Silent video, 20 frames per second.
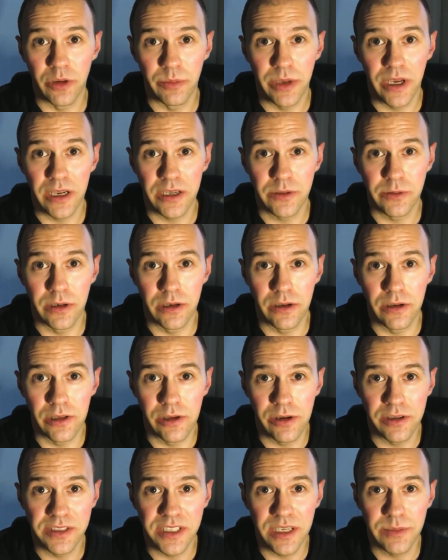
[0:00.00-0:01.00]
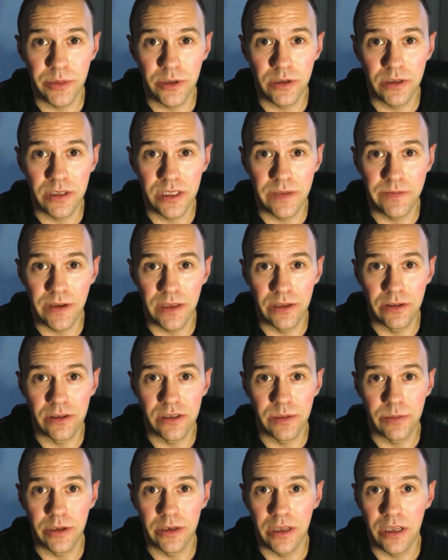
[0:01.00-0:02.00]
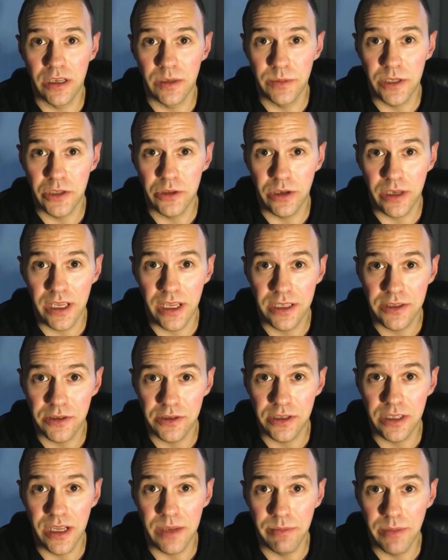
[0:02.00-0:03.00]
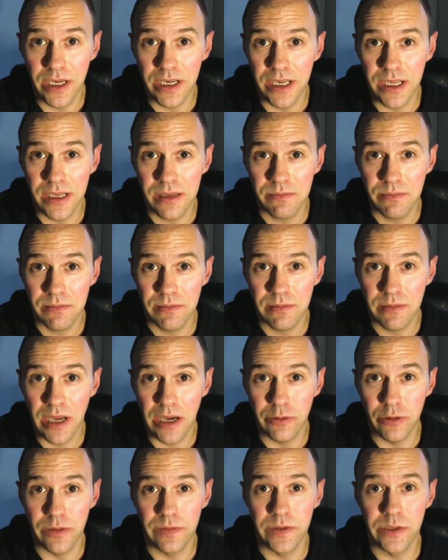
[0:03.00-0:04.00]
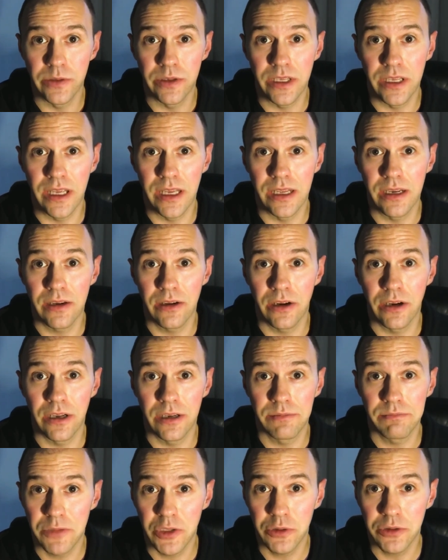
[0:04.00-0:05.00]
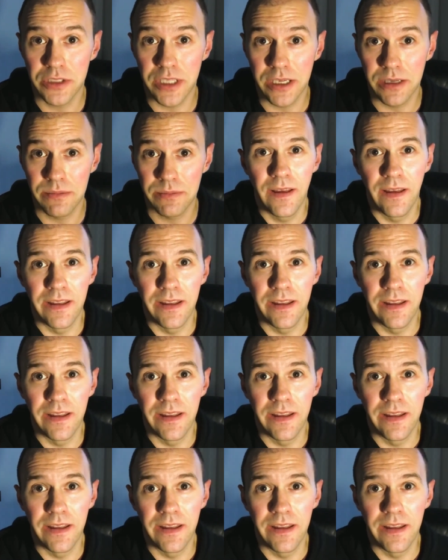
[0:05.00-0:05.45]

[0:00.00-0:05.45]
Back to our earlier example, if I learned about endometrial cancers on a Monday, I would review it again on Tuesday.